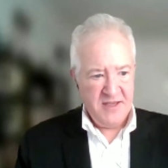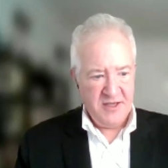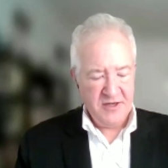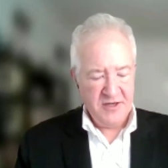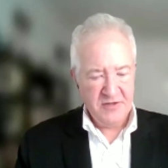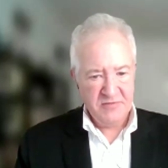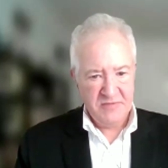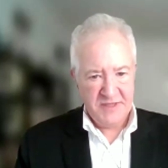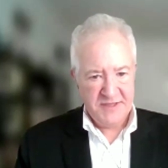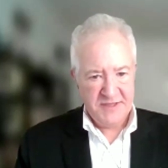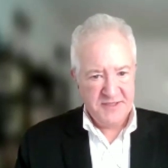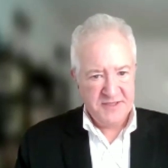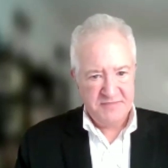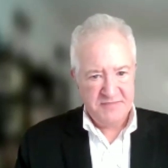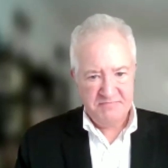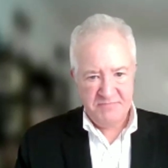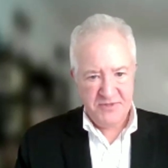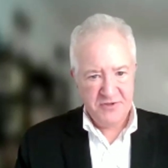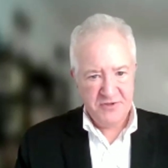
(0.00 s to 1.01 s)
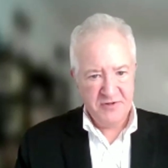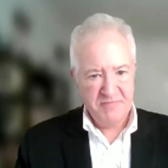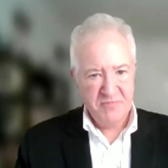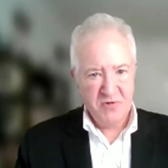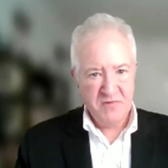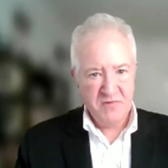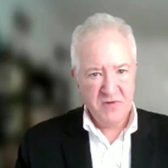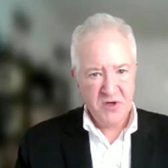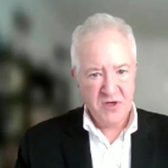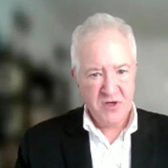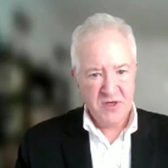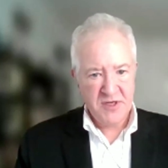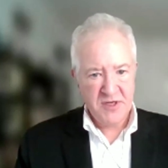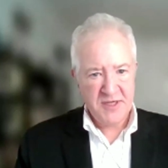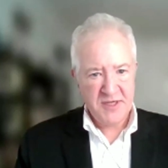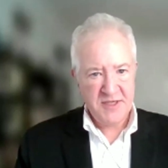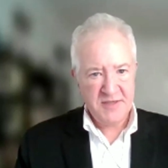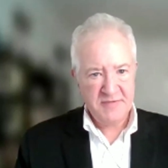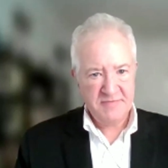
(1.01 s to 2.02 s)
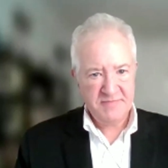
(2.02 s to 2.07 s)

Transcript: you know, let's sort of move on.